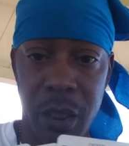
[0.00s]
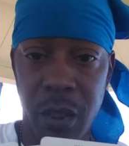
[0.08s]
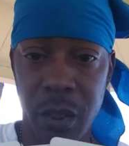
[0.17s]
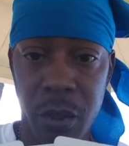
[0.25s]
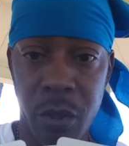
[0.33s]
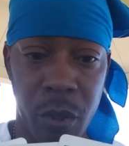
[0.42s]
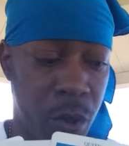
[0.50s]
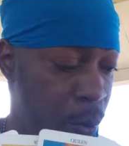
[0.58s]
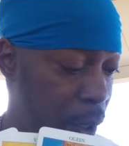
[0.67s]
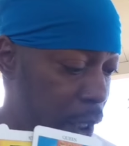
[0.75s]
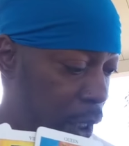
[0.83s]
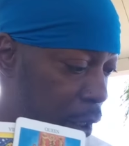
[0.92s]
is your
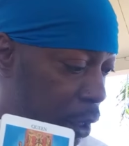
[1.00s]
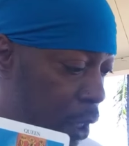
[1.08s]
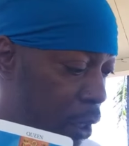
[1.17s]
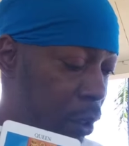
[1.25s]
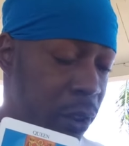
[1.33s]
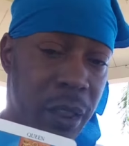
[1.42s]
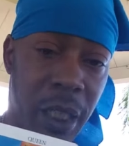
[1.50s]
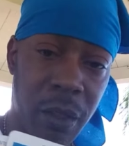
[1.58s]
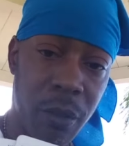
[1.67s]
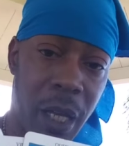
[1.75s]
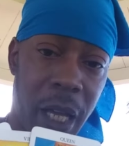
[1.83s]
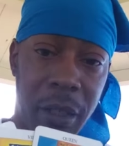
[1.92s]
queen looks
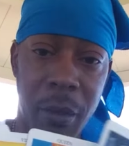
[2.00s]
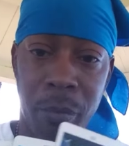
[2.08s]
like you had